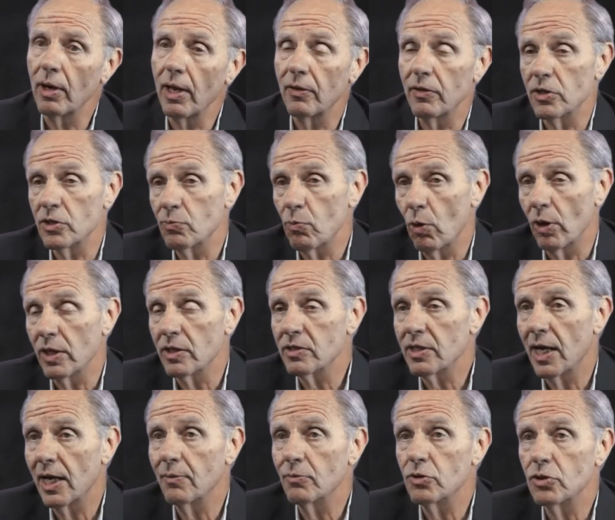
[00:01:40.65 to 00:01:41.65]
at this point in
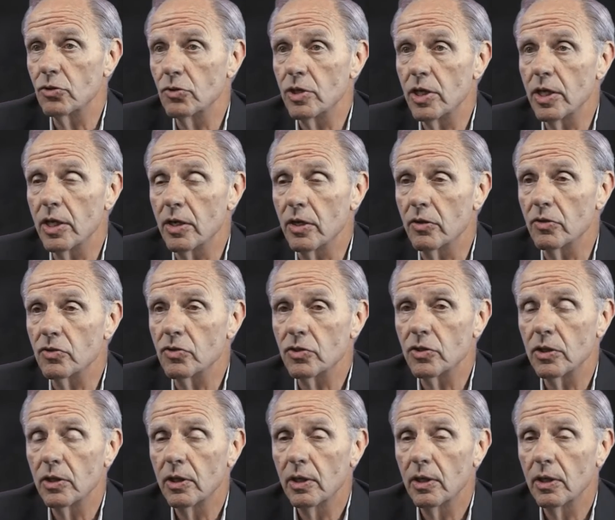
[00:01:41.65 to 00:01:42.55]
time, 2 years.